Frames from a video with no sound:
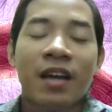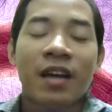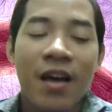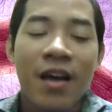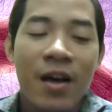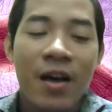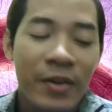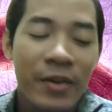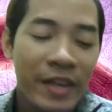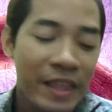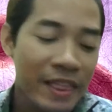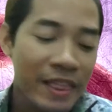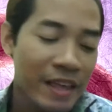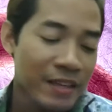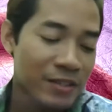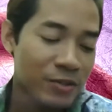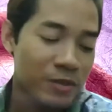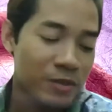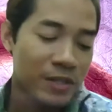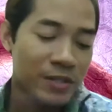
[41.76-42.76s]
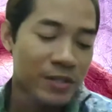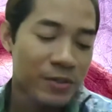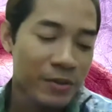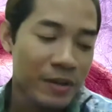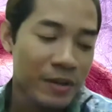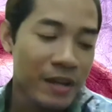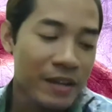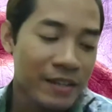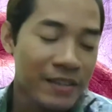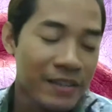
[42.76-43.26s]
Okay, thanks, Julian. So
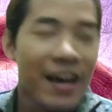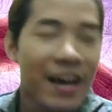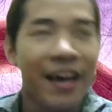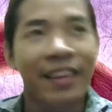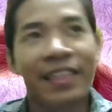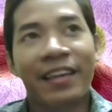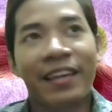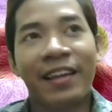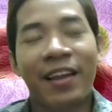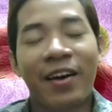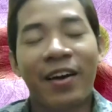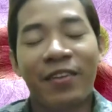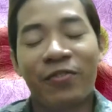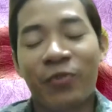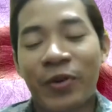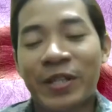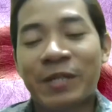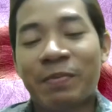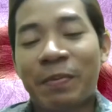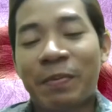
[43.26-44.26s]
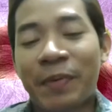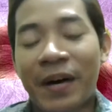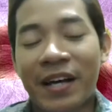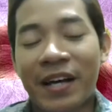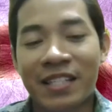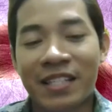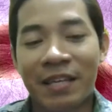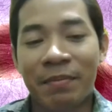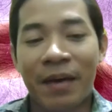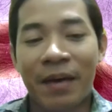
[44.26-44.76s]
I think a lot of questions people
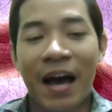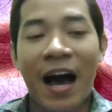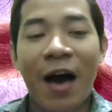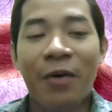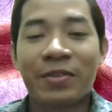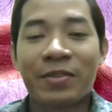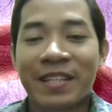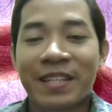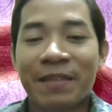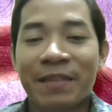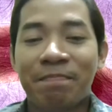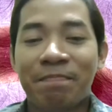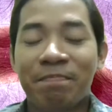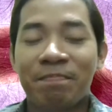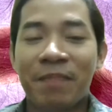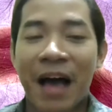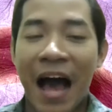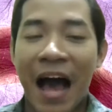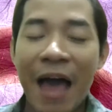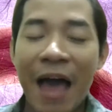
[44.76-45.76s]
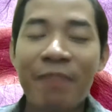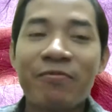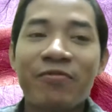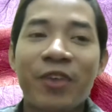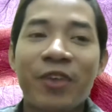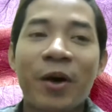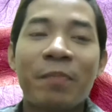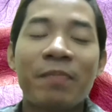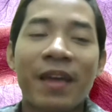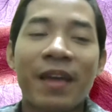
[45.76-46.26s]
asking me how is it I'm
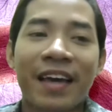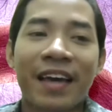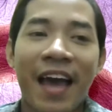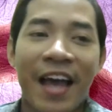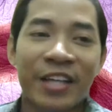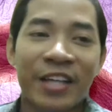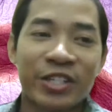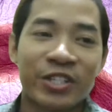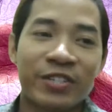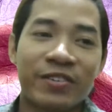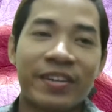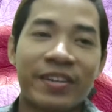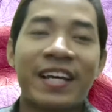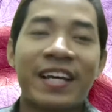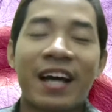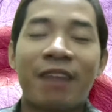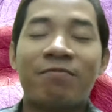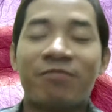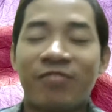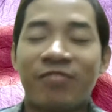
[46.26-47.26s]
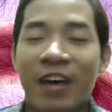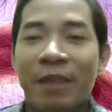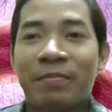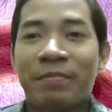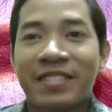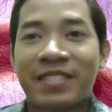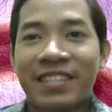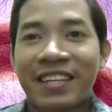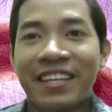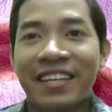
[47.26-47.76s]
from like engineering come
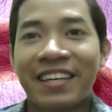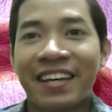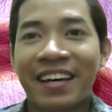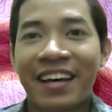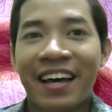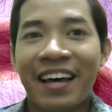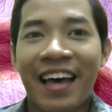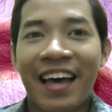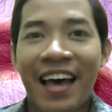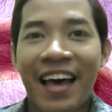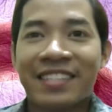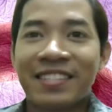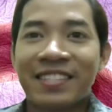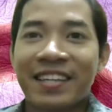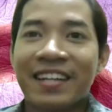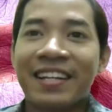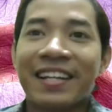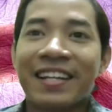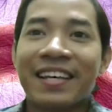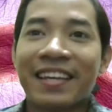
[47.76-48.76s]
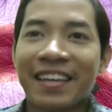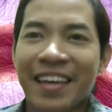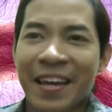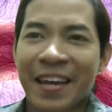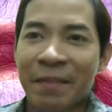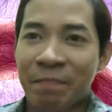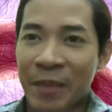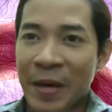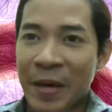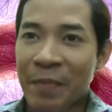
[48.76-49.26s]
pharmacy and suddenly
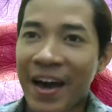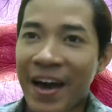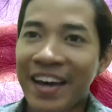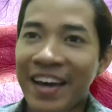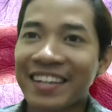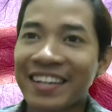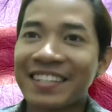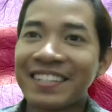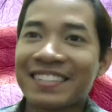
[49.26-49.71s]
in Maybank.